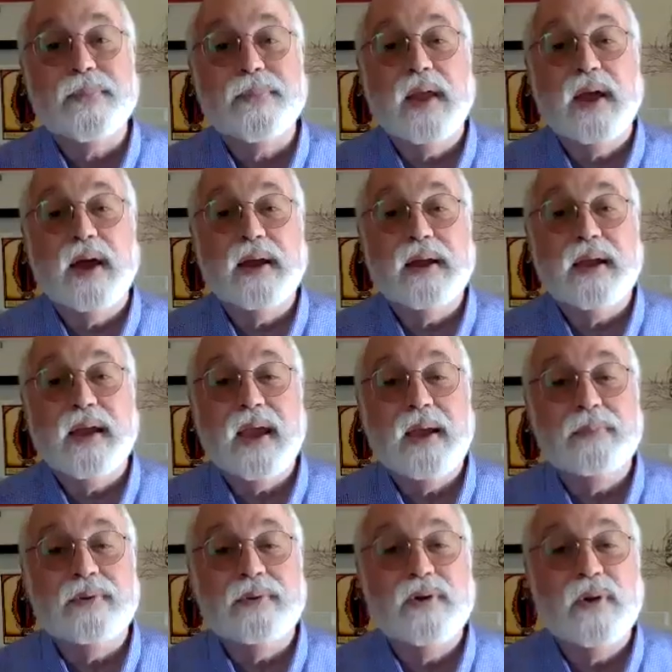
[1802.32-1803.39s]
I
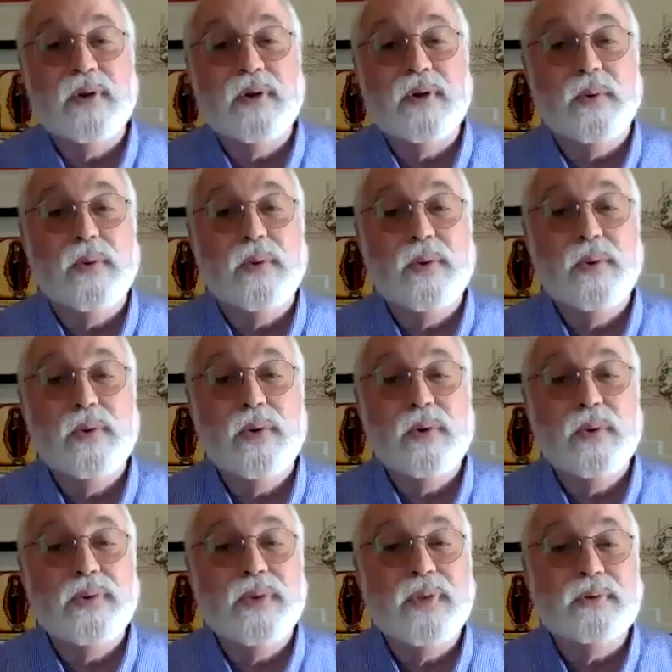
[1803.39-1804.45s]
came to know
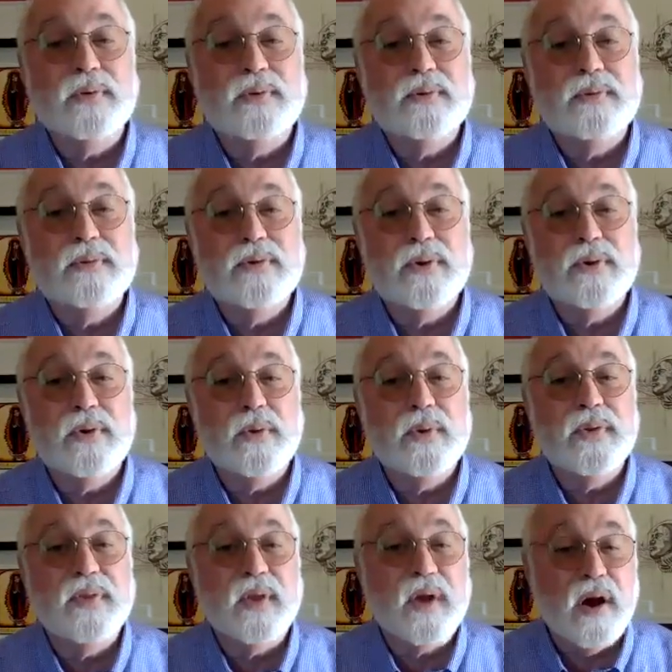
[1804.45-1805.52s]
who the two
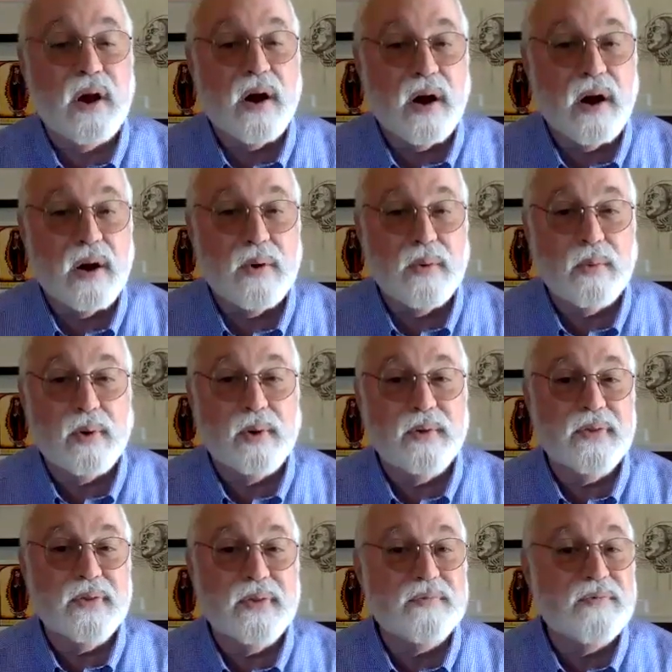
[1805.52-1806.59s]
in the car were,
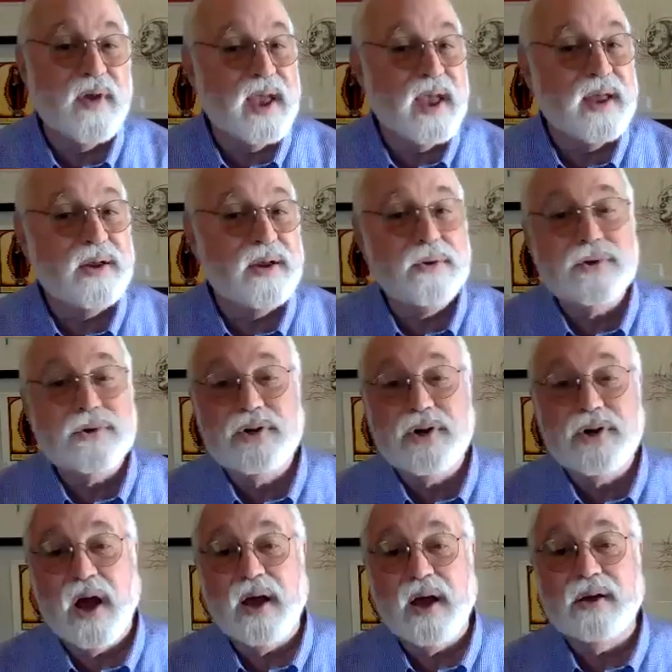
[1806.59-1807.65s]
in the van, who
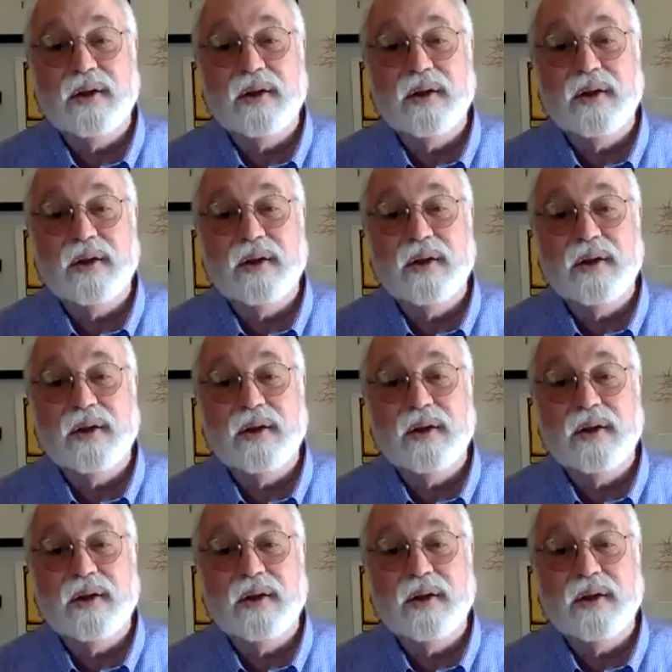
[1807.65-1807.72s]
shot.